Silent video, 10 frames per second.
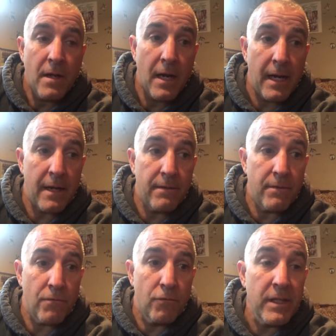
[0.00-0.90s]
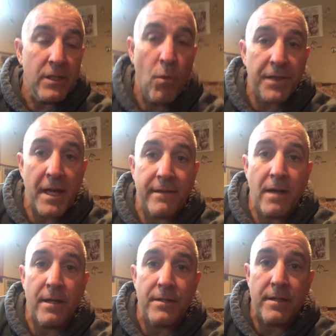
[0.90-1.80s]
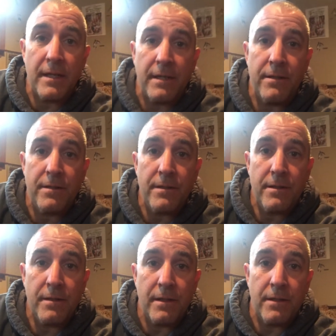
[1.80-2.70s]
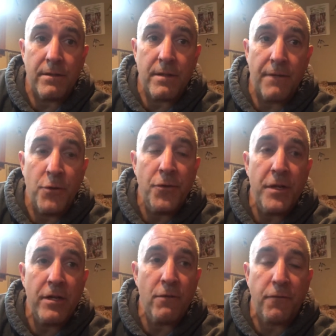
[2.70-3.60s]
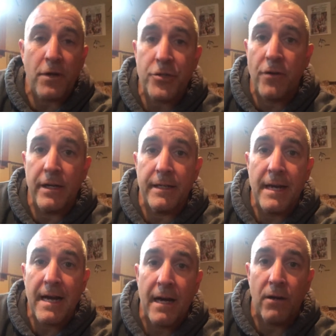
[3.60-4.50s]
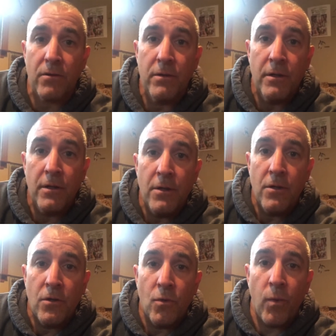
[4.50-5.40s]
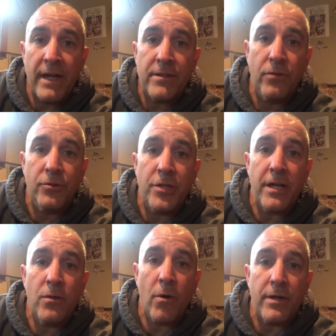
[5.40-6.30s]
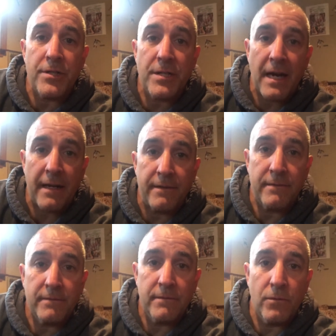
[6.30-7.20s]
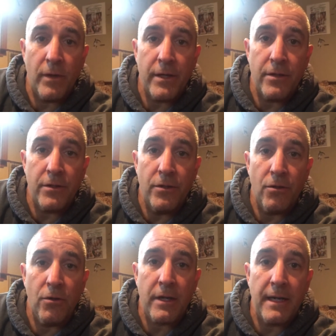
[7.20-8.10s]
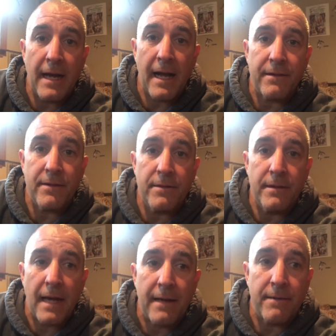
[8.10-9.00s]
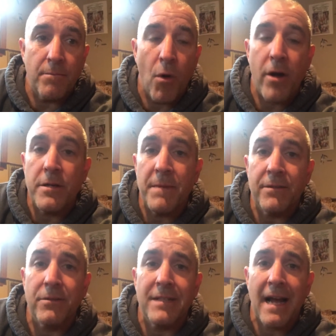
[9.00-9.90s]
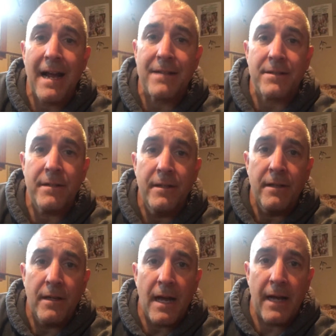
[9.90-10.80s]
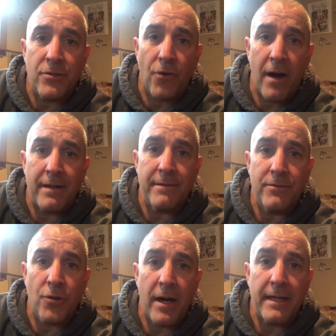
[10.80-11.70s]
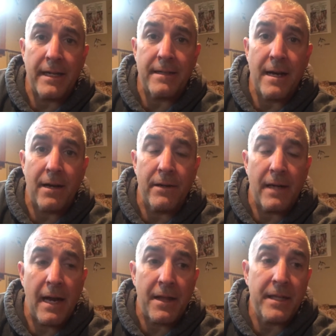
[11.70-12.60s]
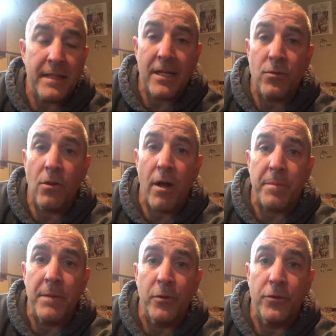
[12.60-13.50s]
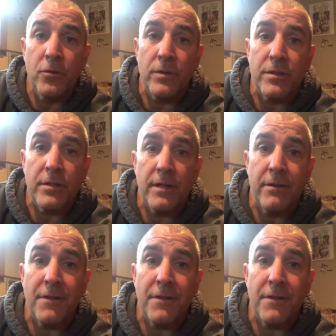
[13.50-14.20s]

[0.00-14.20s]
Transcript: And really what that does is if you think you're frustrated now, wait till January 2nd when you're looking at that monumental task at trying to get down. And I think that that's what a lot of people do, is they're